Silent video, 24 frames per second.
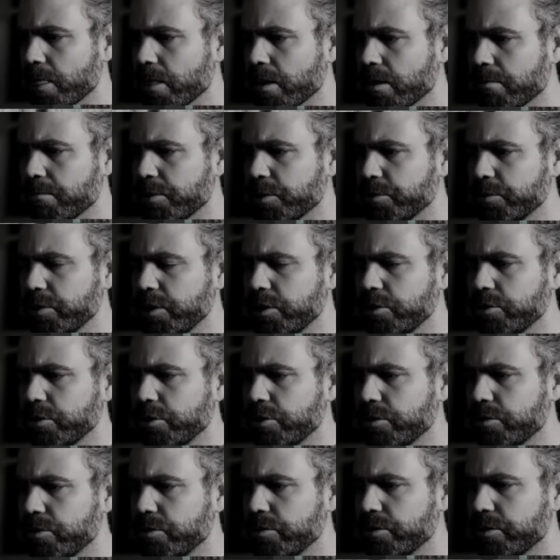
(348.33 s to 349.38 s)
But we're gonna
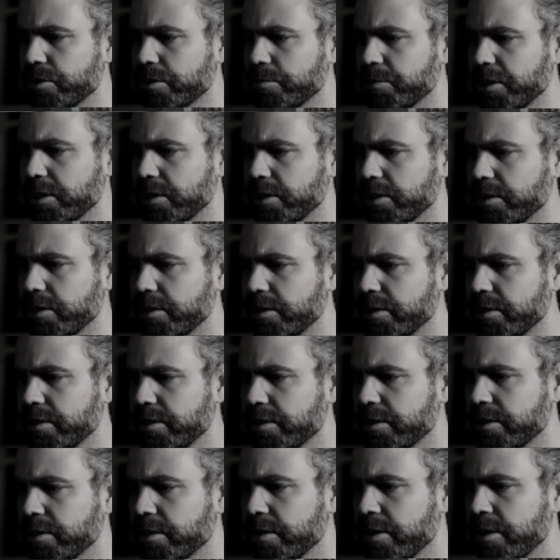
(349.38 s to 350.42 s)
go something like
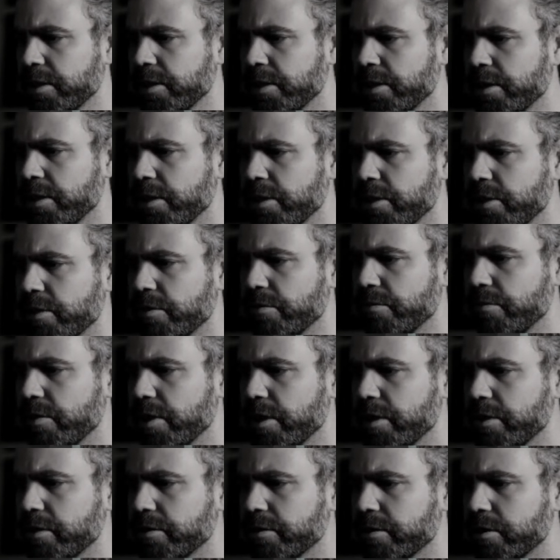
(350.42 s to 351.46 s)
this, right
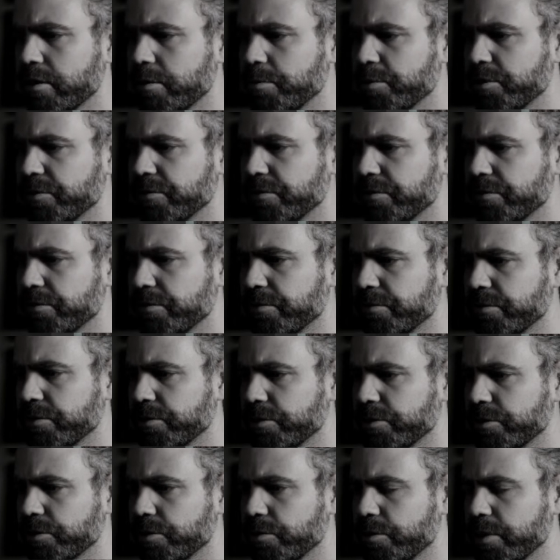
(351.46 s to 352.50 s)
on top of the
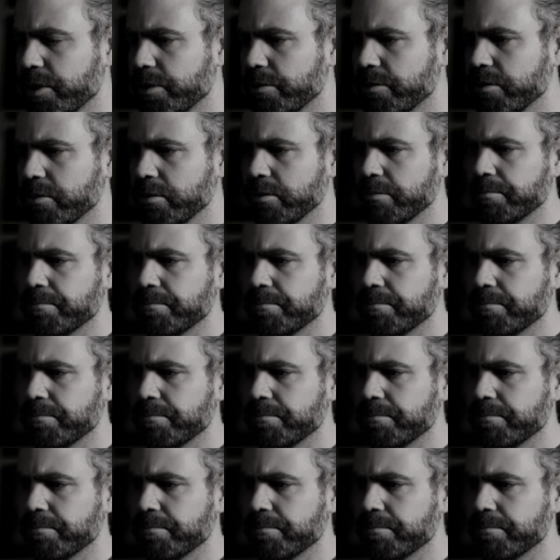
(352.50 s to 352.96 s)
squirrel.